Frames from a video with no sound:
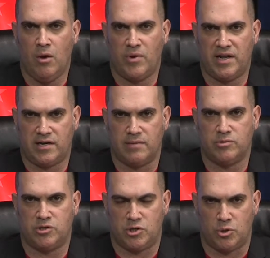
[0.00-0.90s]
when it
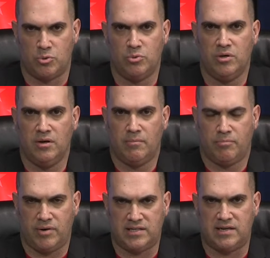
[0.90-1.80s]
comes to
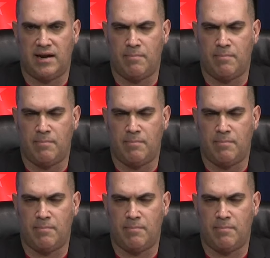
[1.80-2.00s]
precedent.